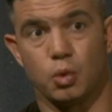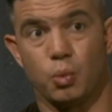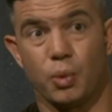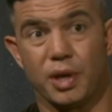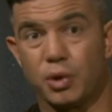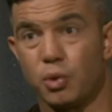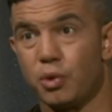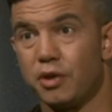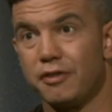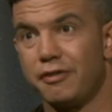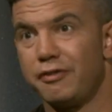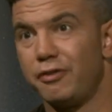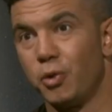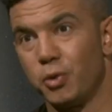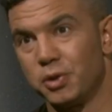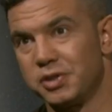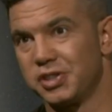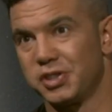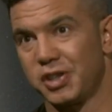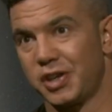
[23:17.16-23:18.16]
we couldn't
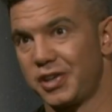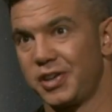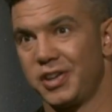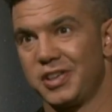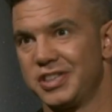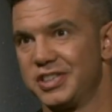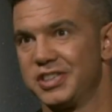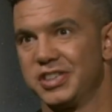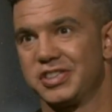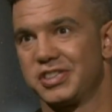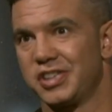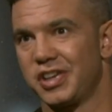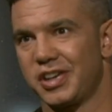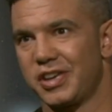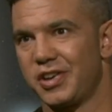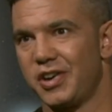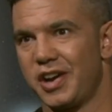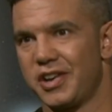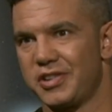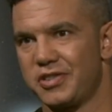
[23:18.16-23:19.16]
afford psychologists,
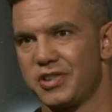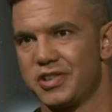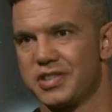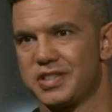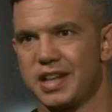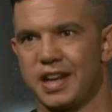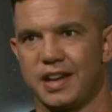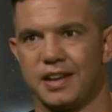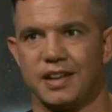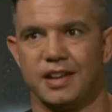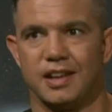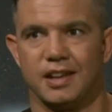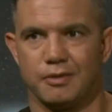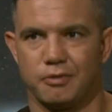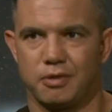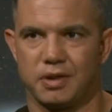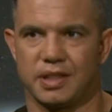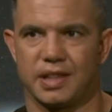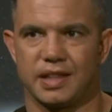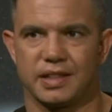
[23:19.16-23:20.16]
psychiatrists, and
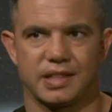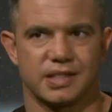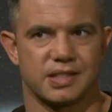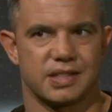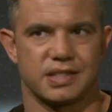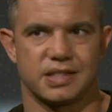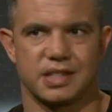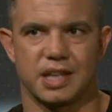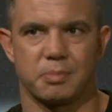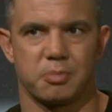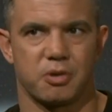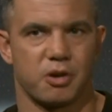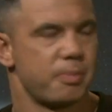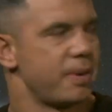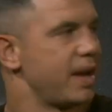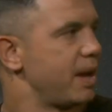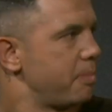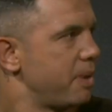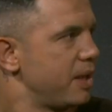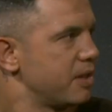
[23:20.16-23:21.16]
if we think there's a stigma
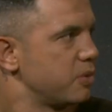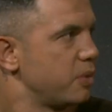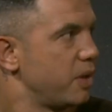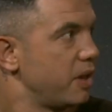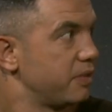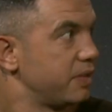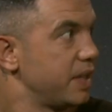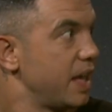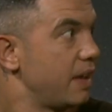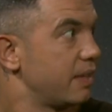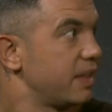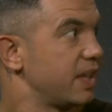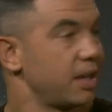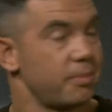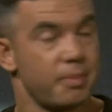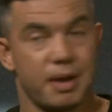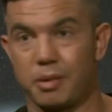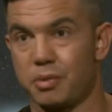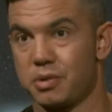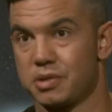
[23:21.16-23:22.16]
about mental health now, think
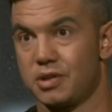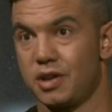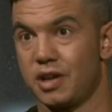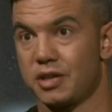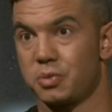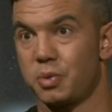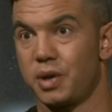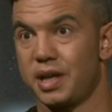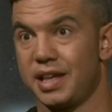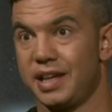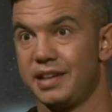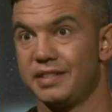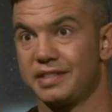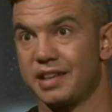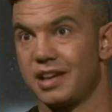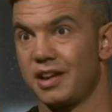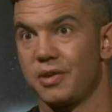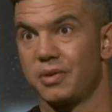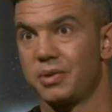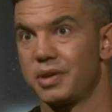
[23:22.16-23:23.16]
about what it was like 20 years
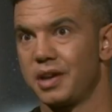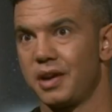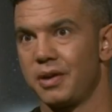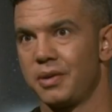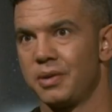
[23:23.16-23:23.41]
ago, mm. you hmm.